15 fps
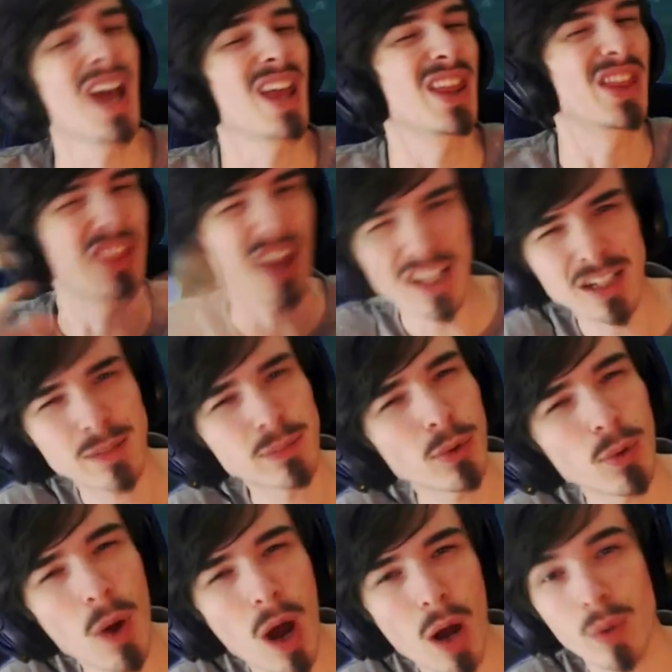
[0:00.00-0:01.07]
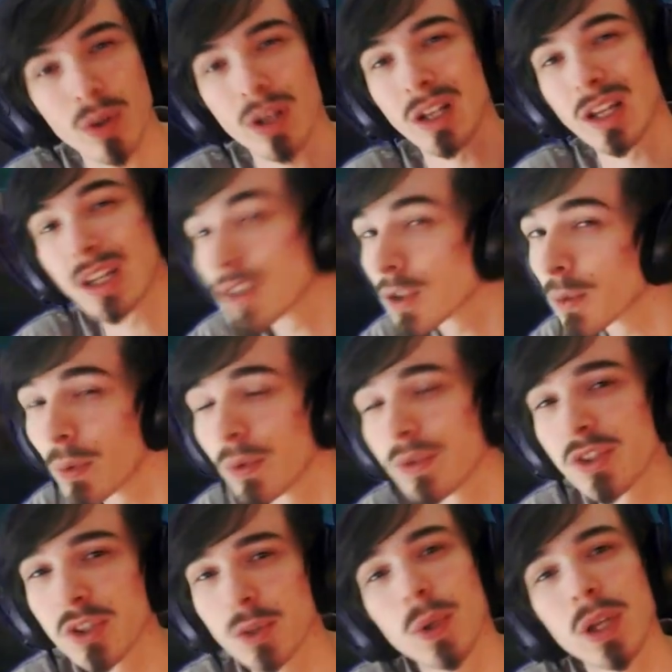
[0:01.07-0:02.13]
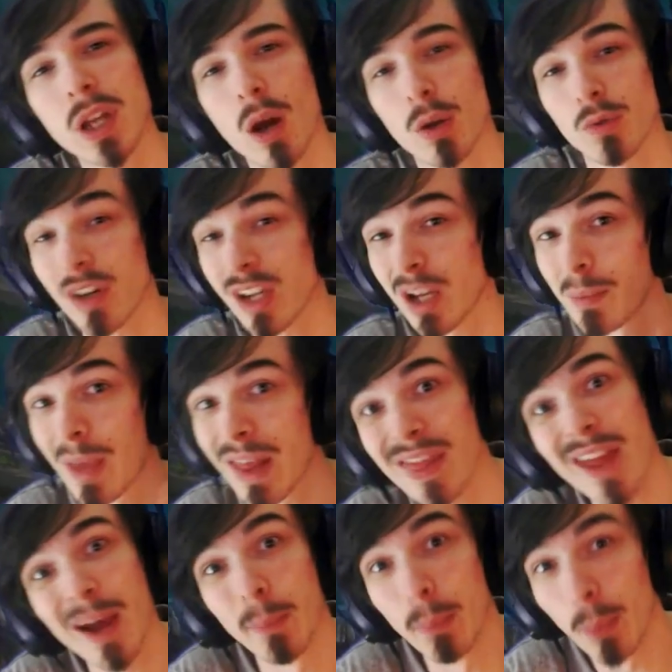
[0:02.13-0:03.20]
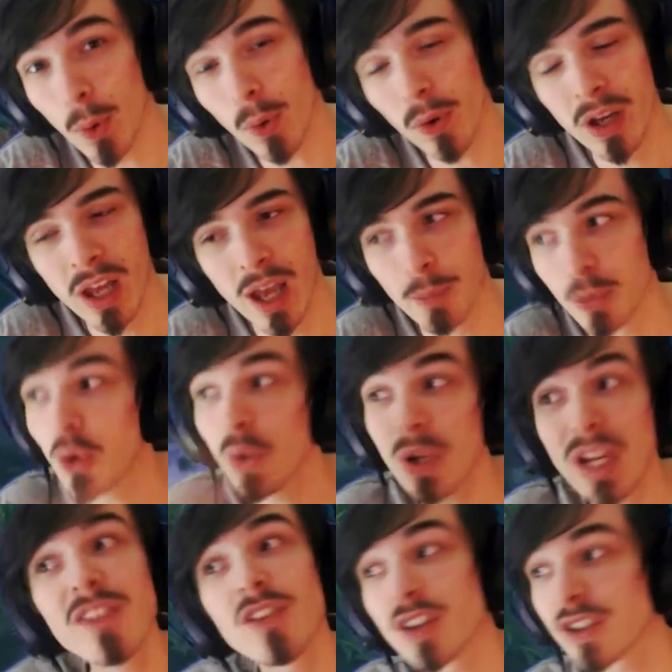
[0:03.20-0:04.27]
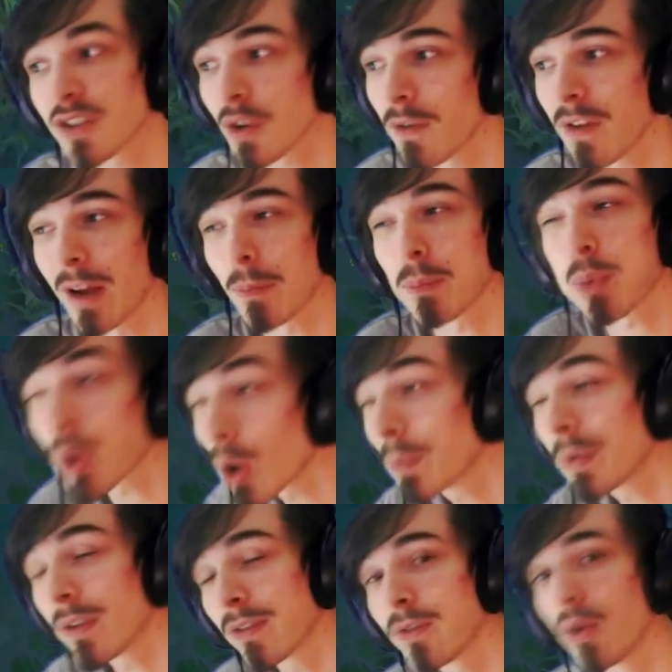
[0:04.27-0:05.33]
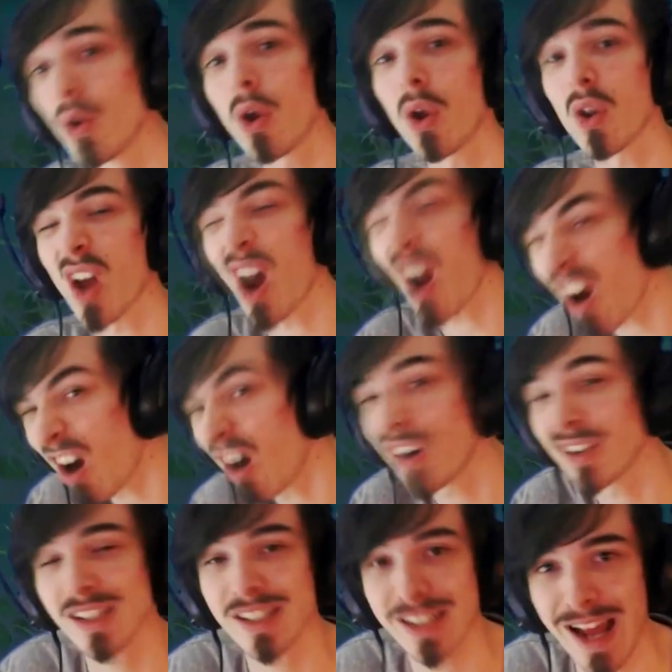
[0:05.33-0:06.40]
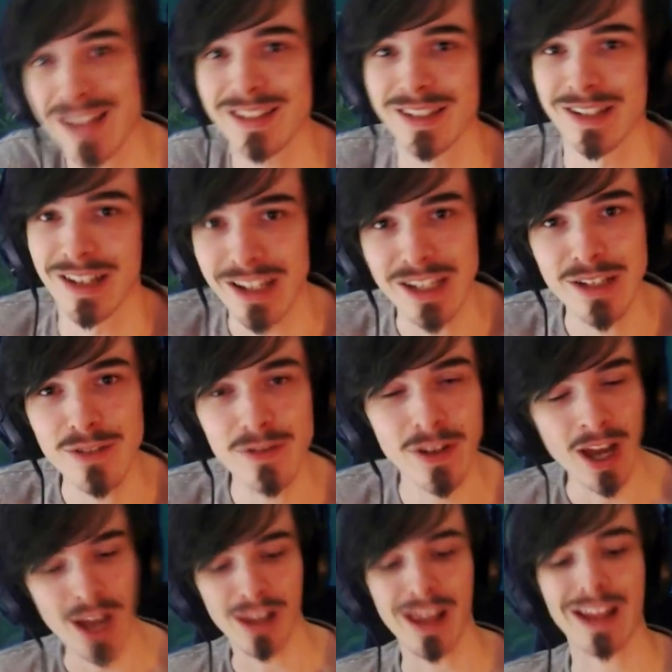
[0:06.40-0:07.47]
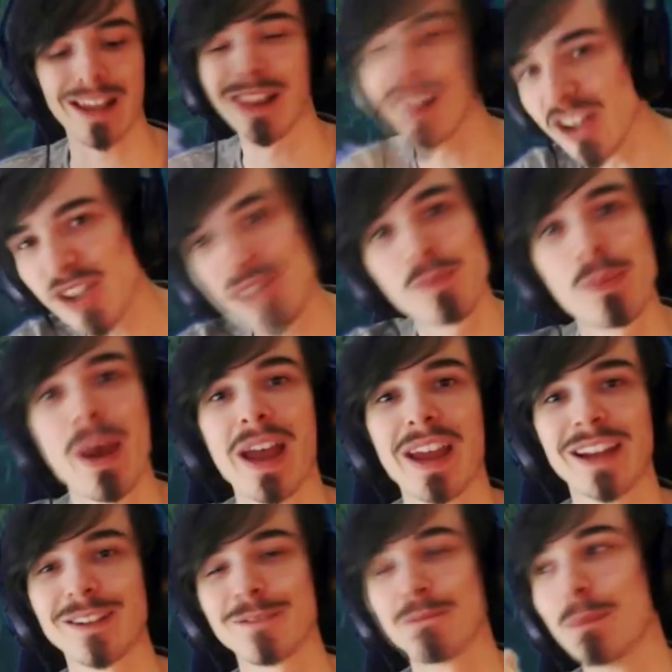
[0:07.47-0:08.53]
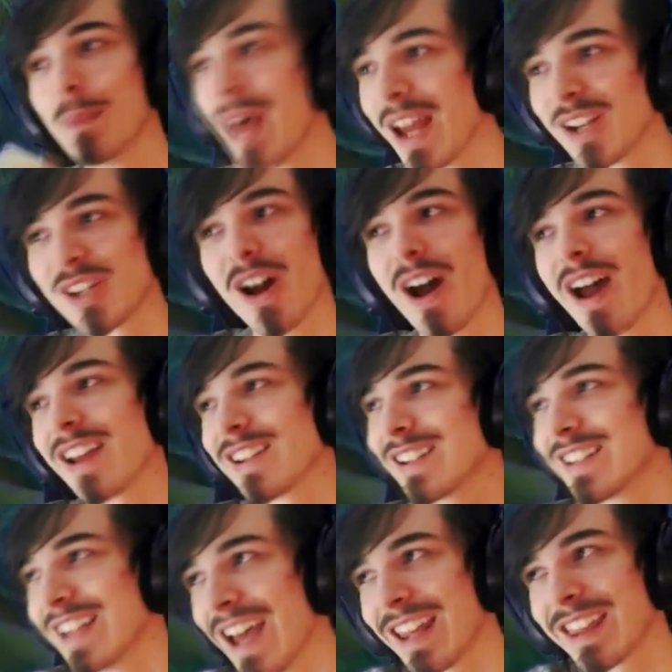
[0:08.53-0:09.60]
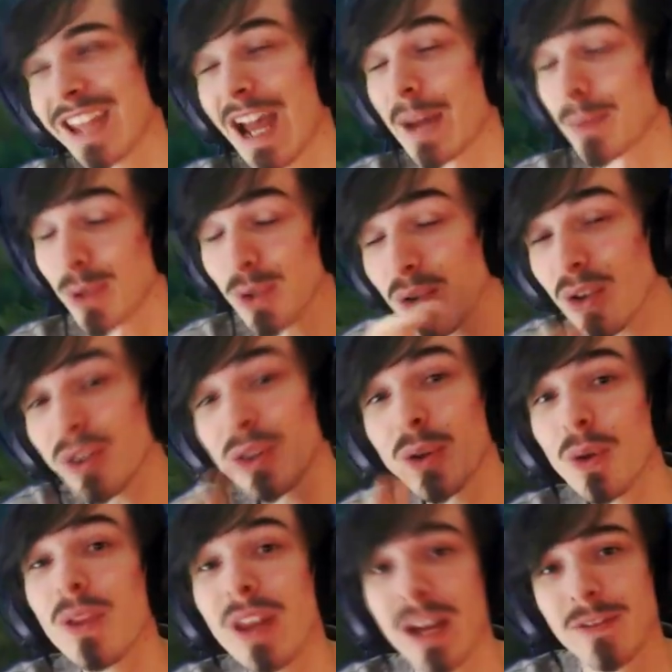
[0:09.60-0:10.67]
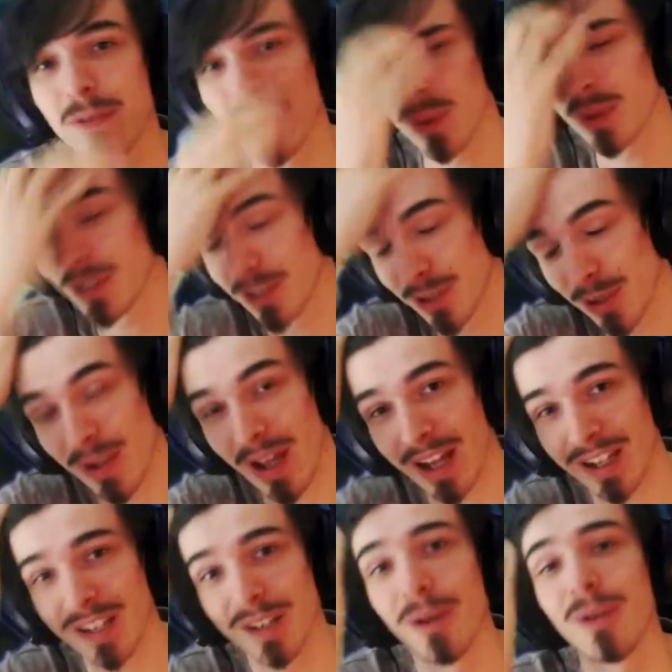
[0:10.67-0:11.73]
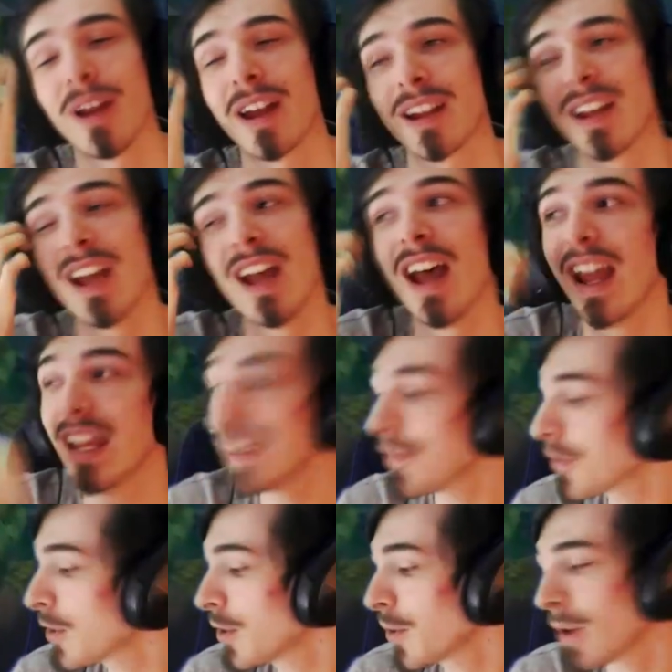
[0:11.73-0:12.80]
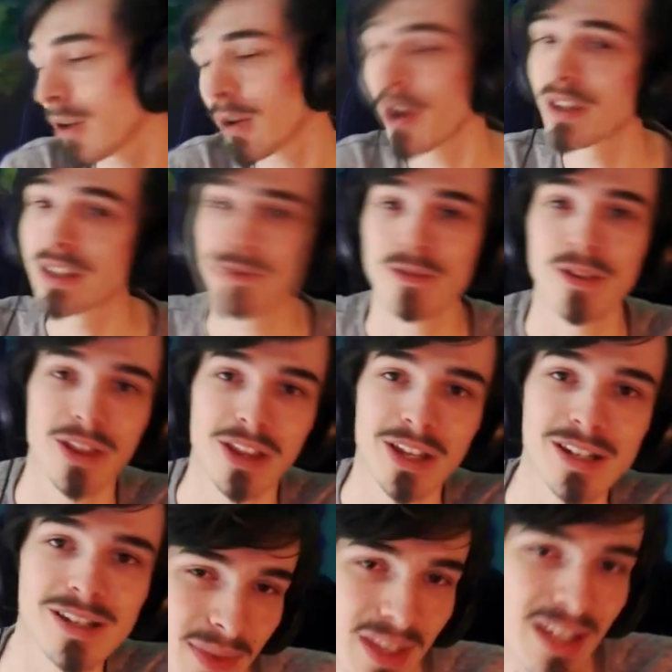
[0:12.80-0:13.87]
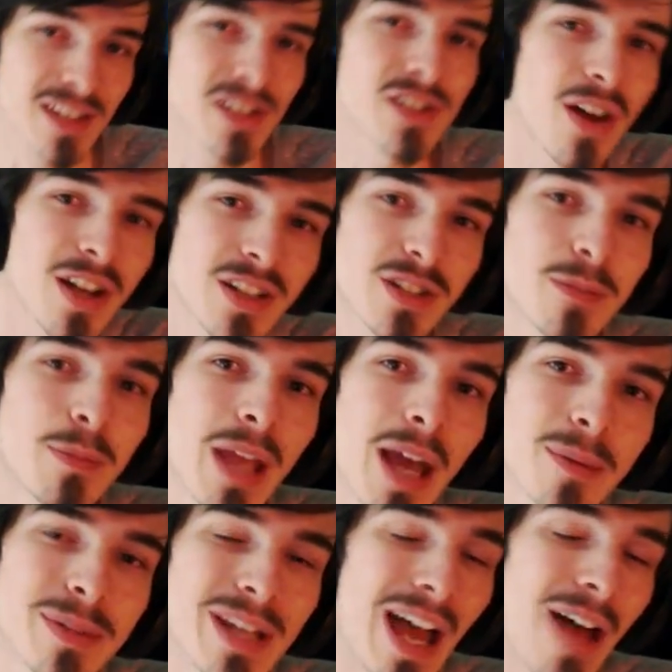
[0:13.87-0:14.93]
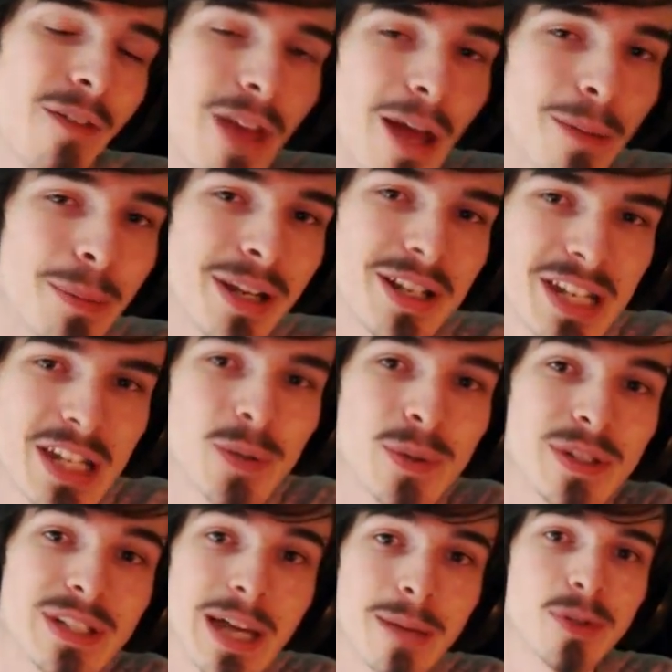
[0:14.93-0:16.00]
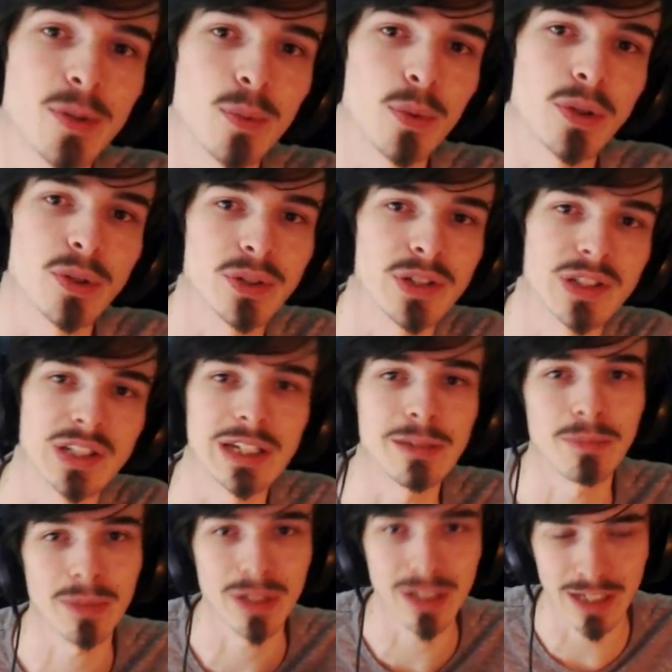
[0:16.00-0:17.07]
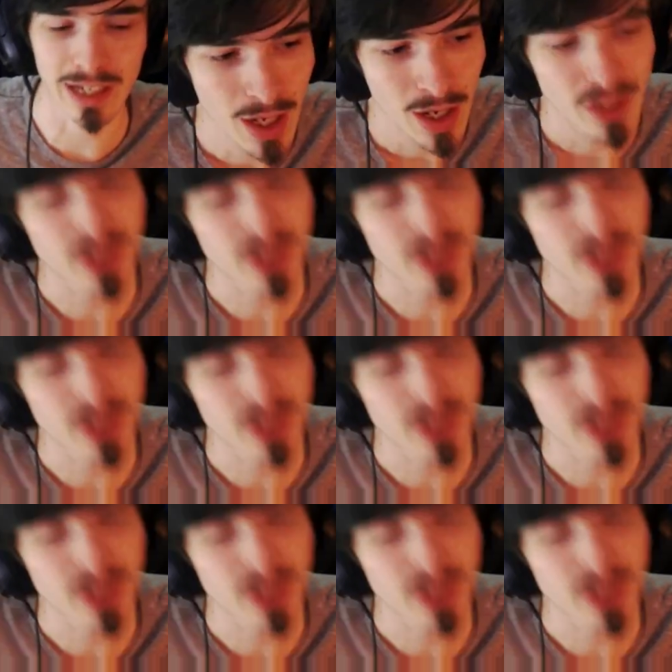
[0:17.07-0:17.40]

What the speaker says: That's more what I would lean towards doing. I would recommend that more. But you can even just go for like proper full-on hard assassin Eve, like Lichbane, Medjai's, Deathcap. You could do that if you want to do that, you know. Like Eve can do a lot of different things. It's nice to be able to have that ability to adapt to what your team needs. So